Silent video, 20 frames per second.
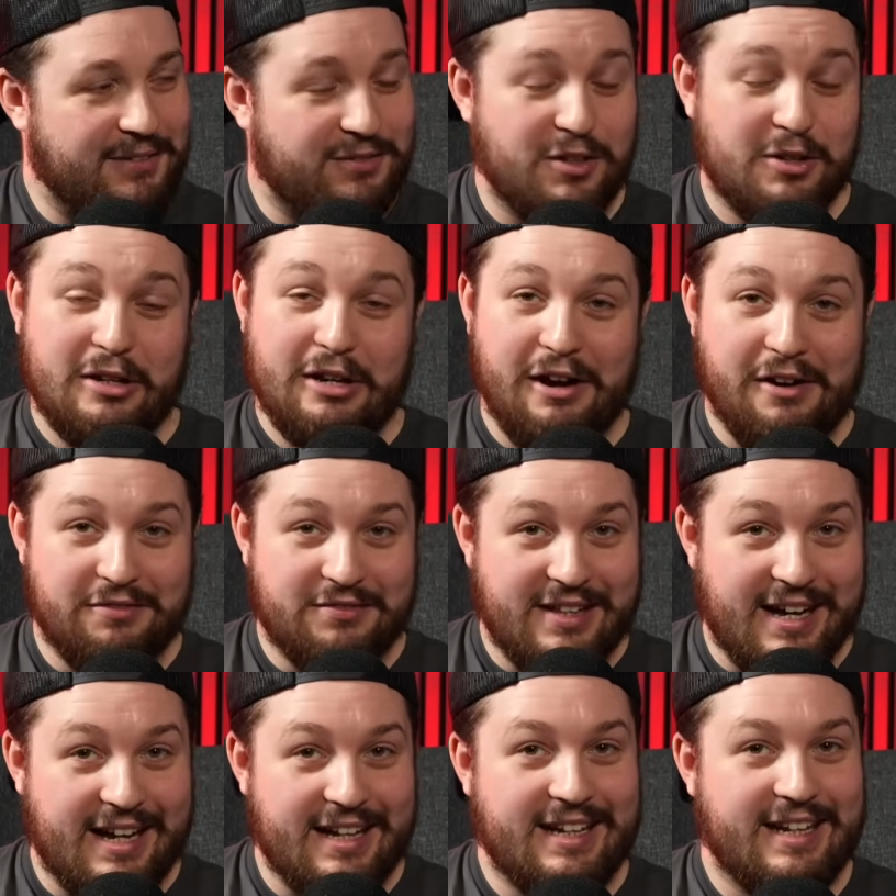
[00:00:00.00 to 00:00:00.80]
If you
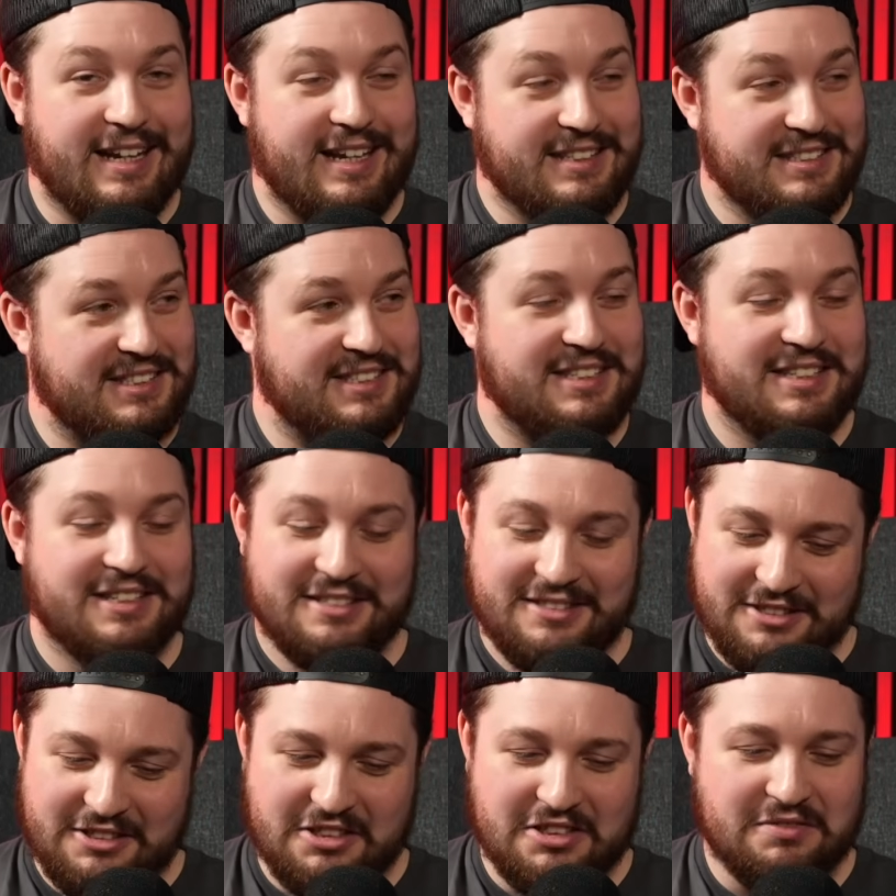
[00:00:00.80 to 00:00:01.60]
love that list,
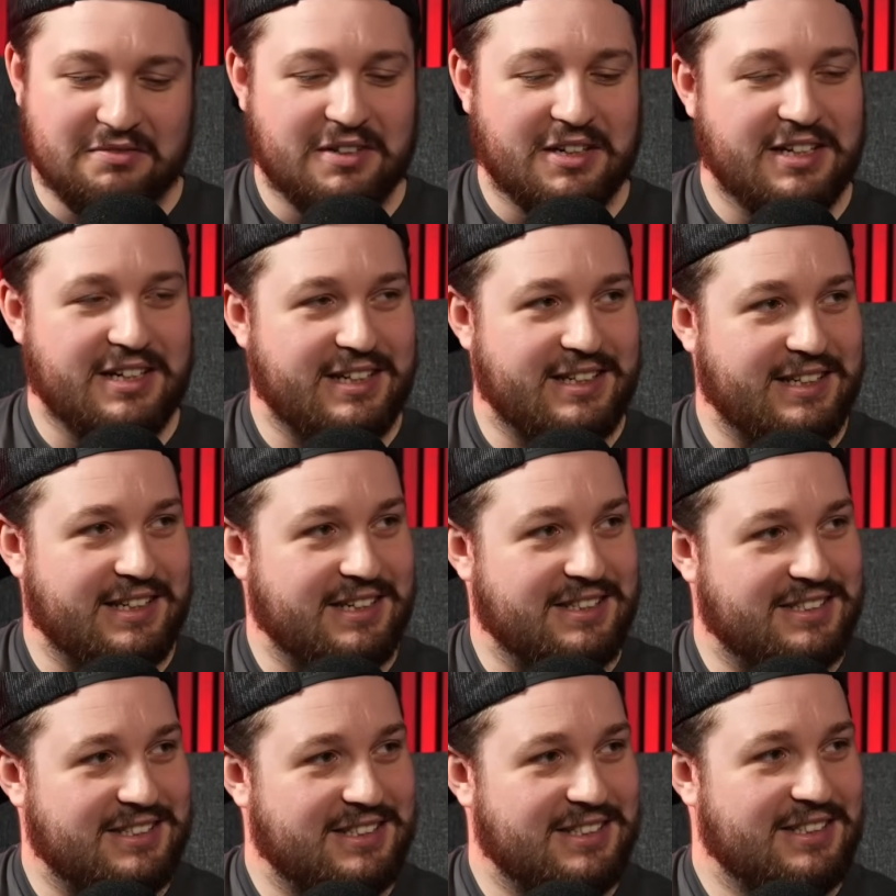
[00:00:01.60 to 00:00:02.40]
you can run it in
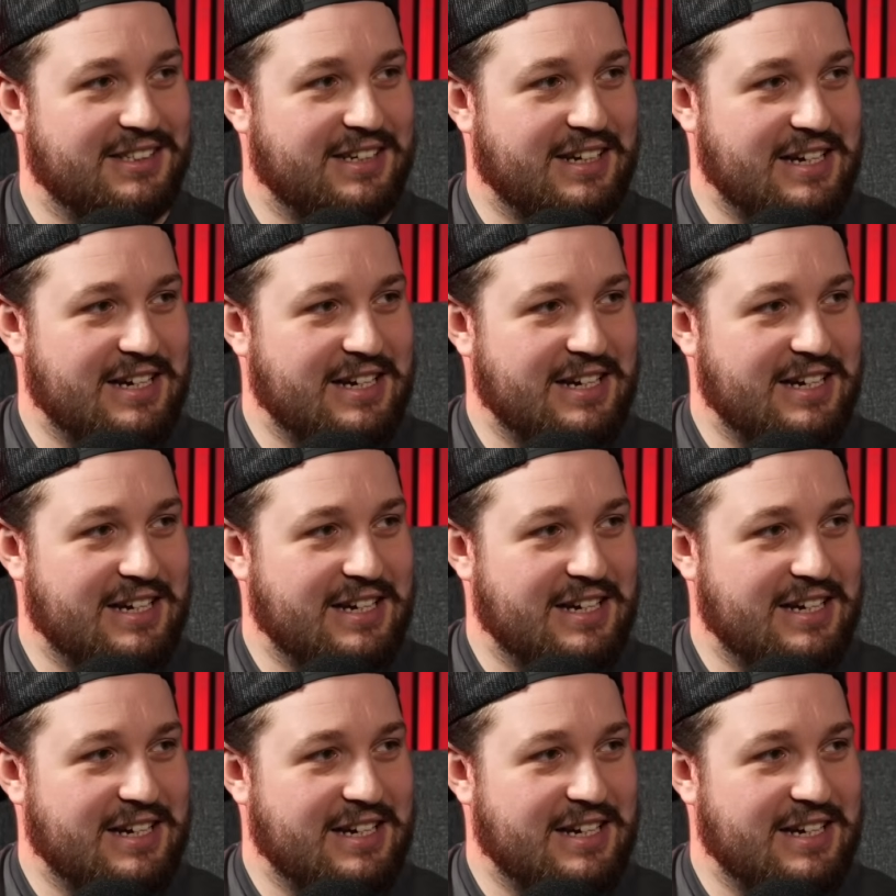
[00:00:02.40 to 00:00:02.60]
this.